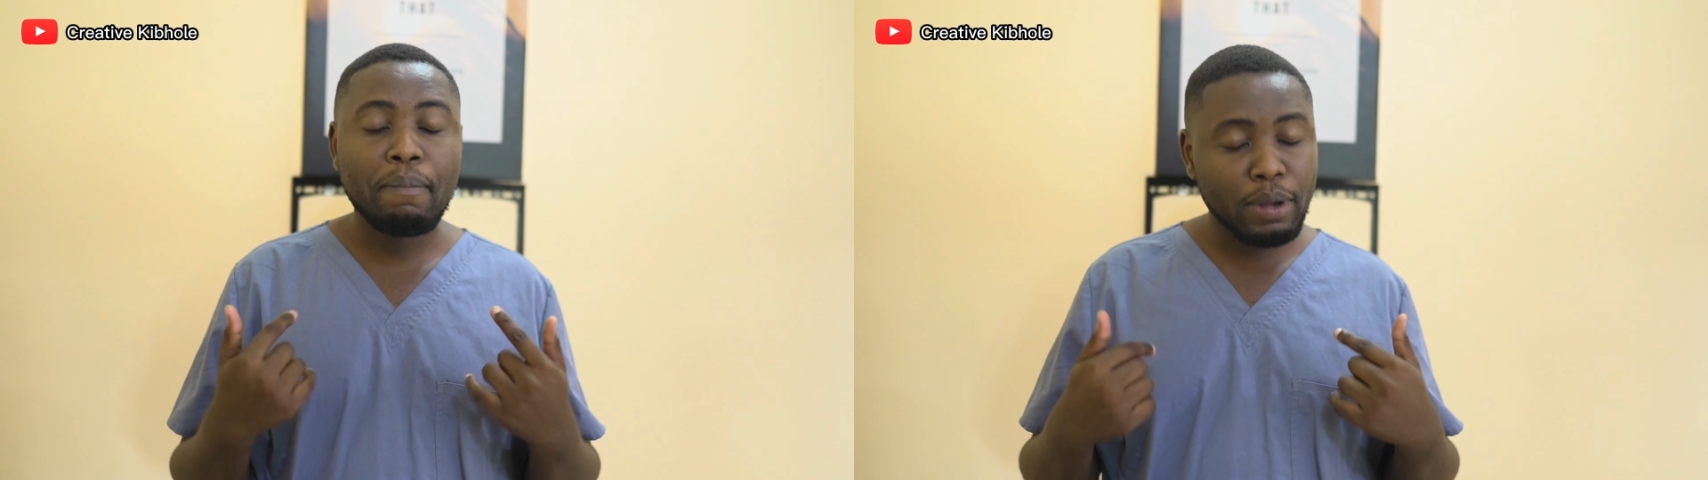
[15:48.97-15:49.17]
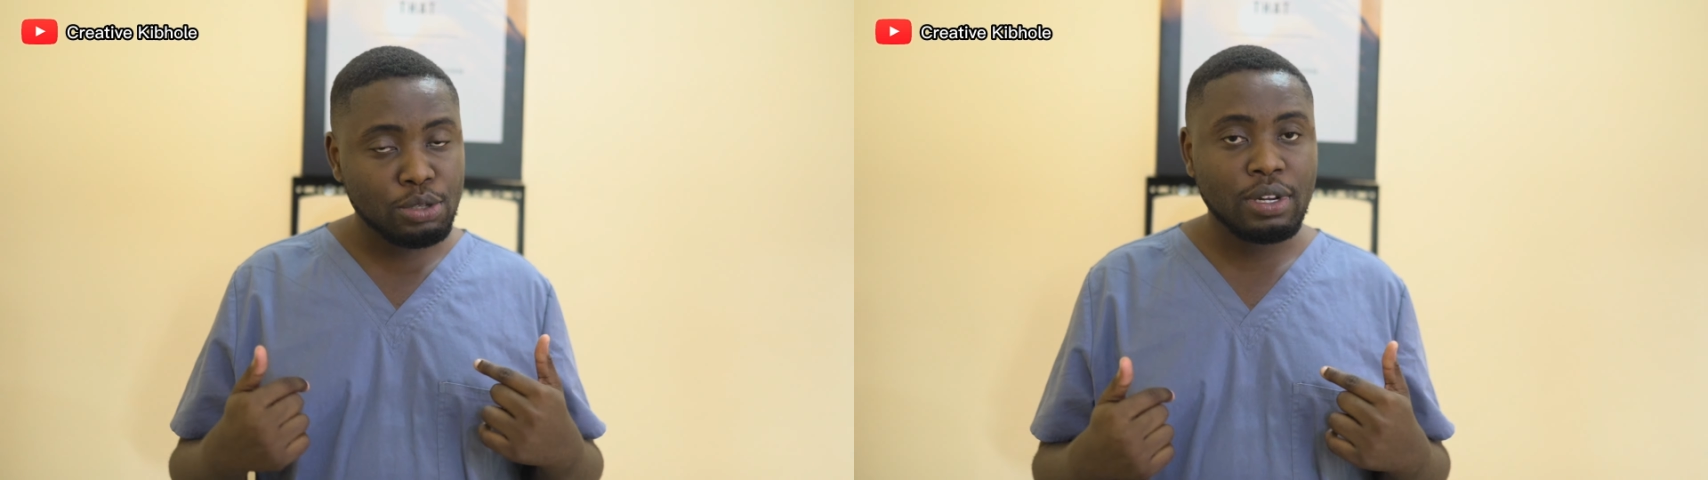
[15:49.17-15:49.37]

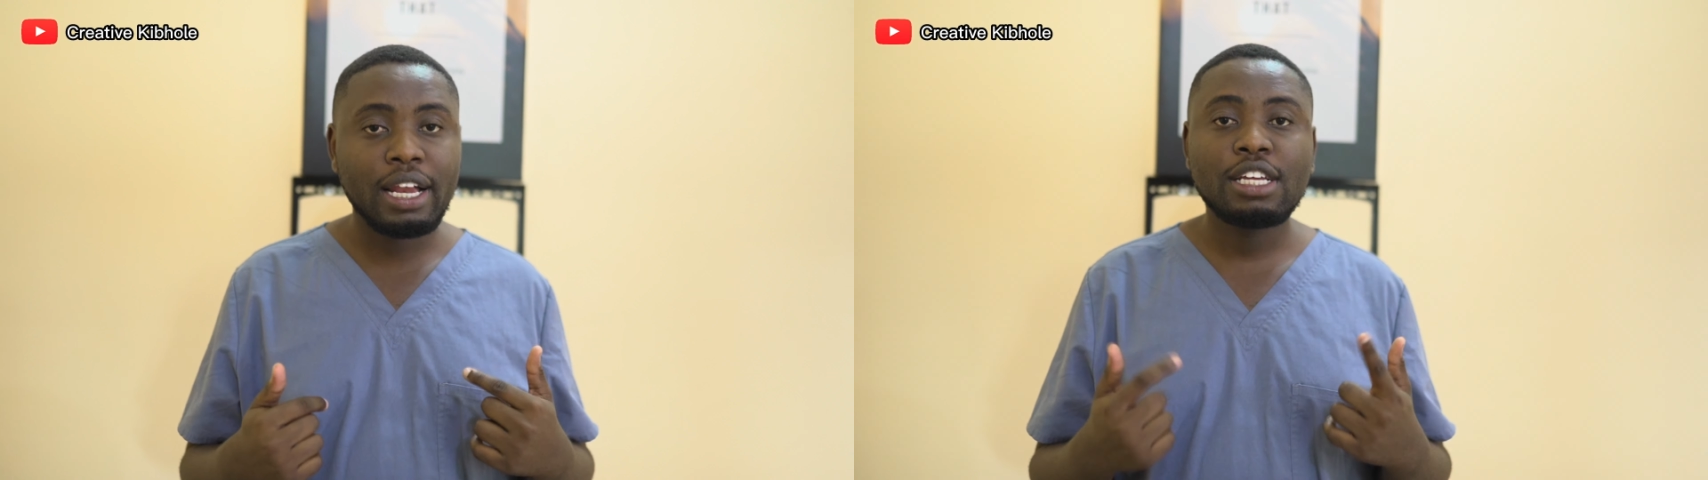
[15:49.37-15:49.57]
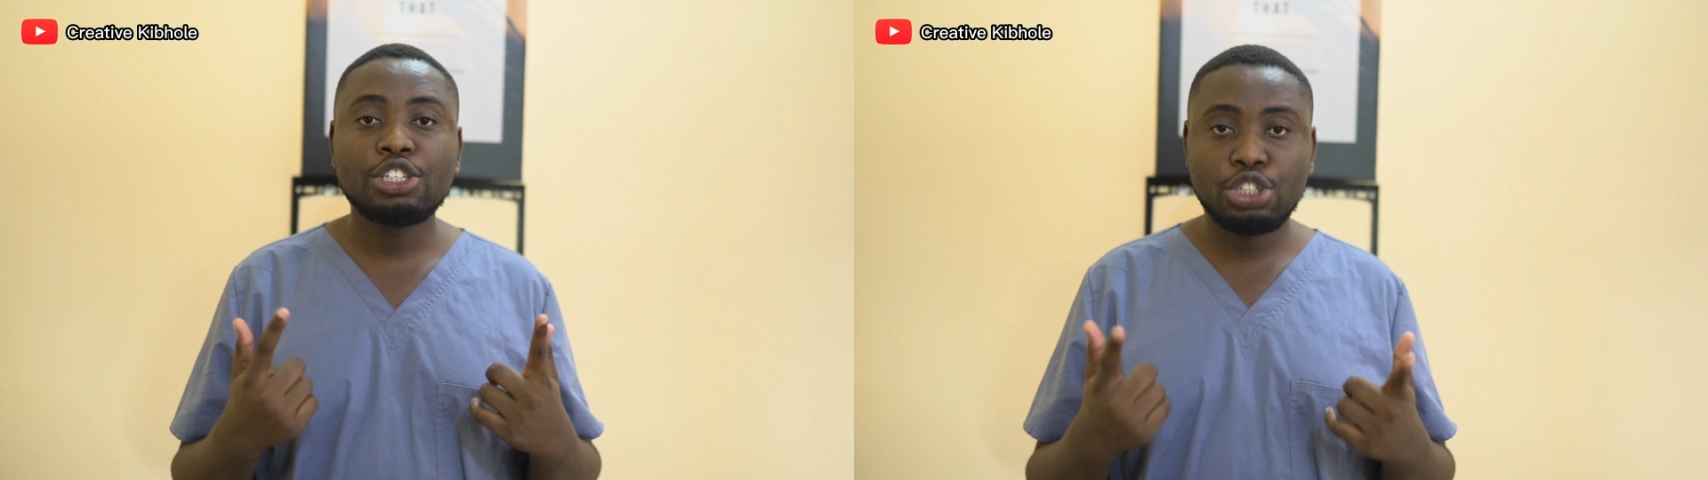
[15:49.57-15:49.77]

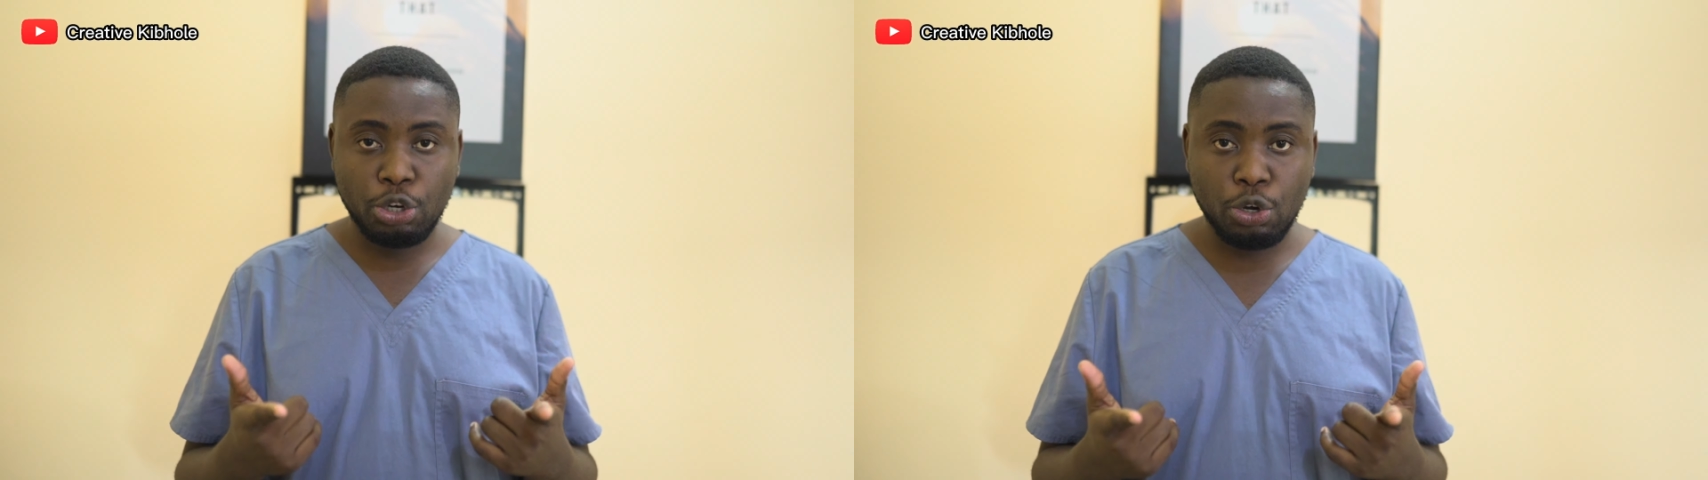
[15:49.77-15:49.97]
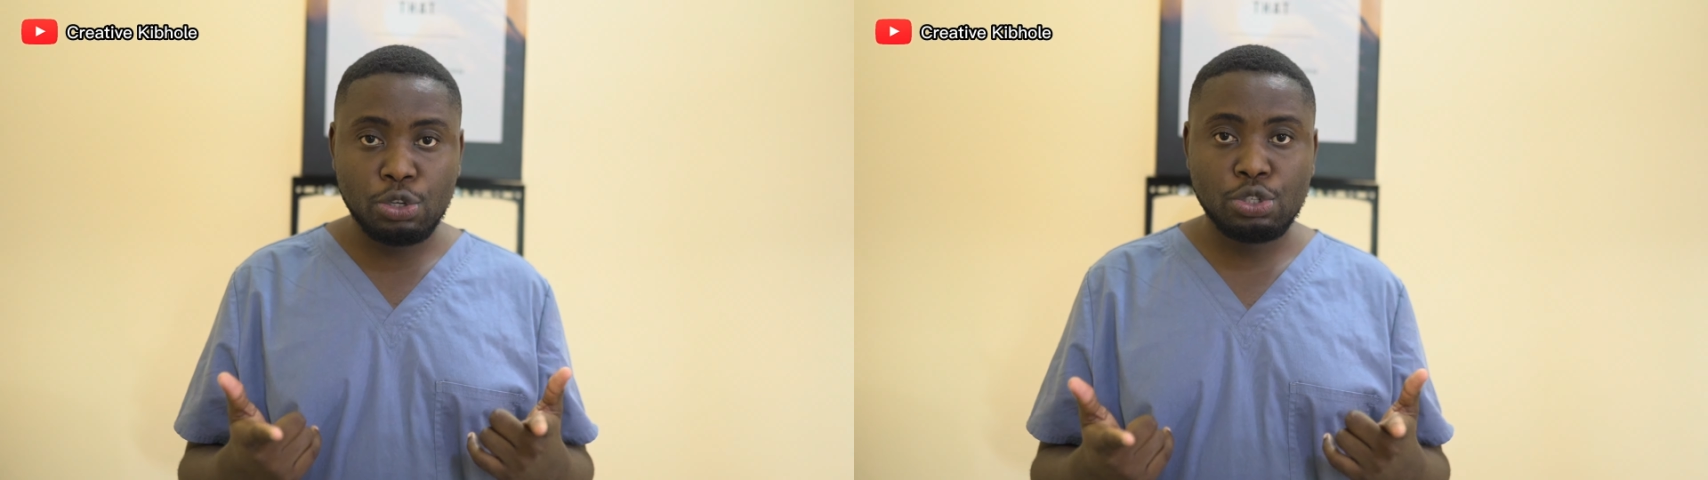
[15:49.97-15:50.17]
personally
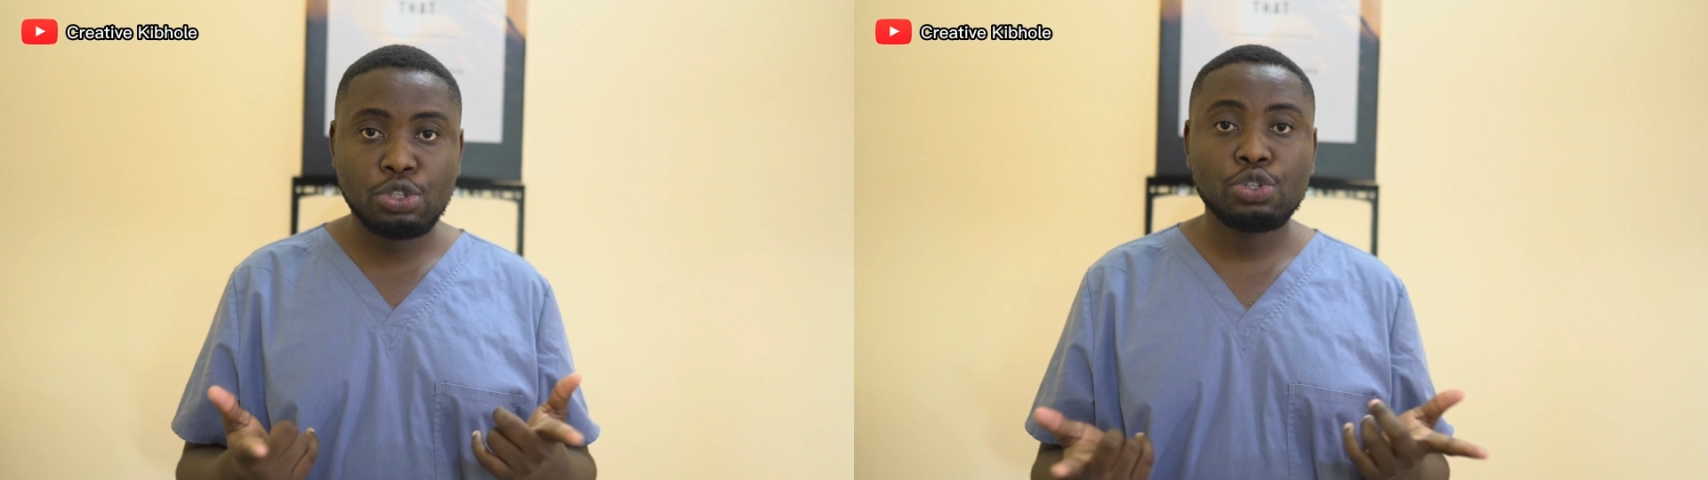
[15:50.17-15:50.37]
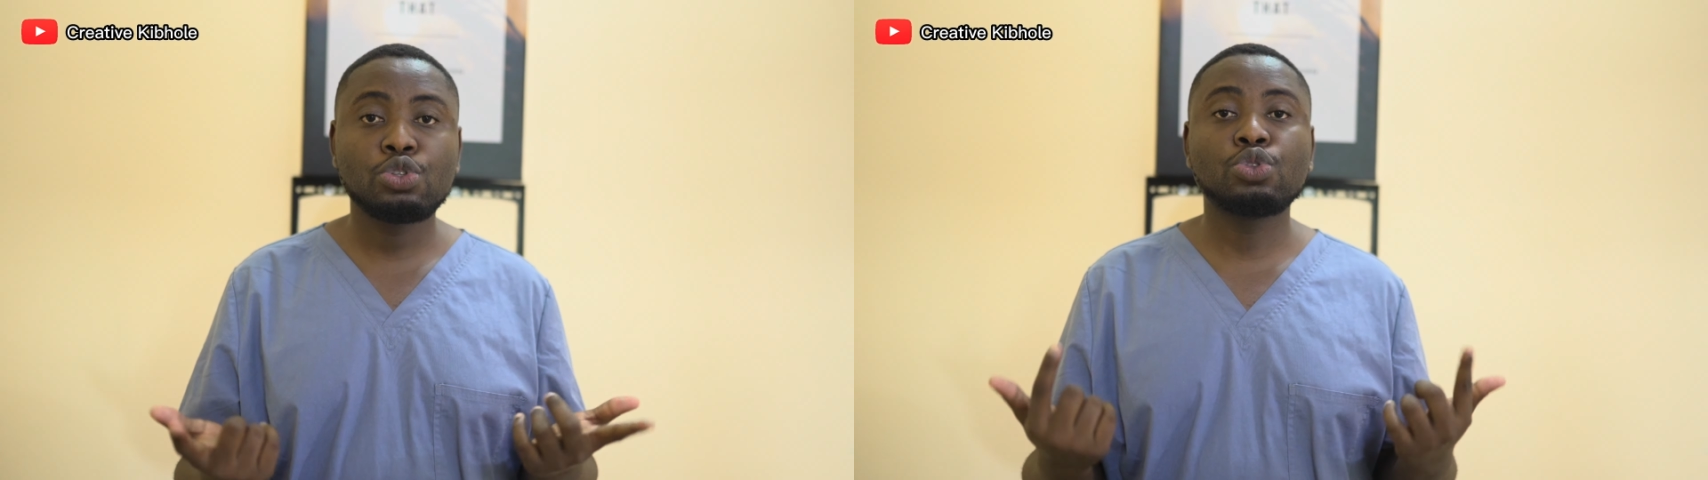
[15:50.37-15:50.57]

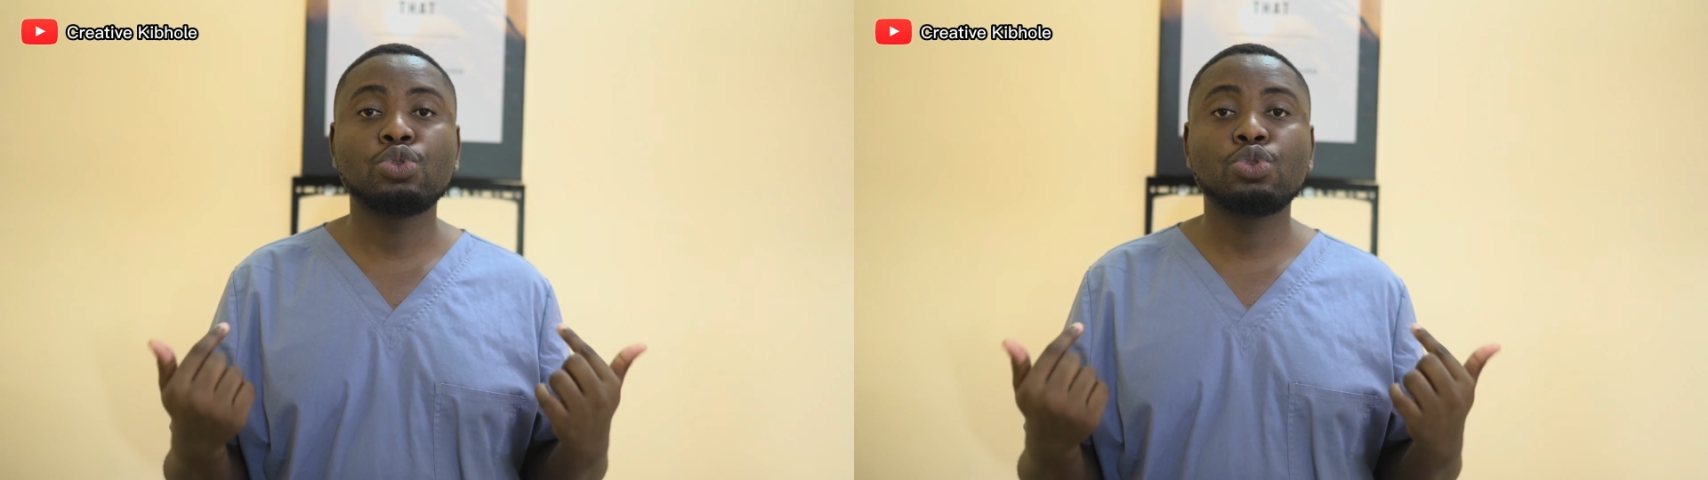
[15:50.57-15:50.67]
chose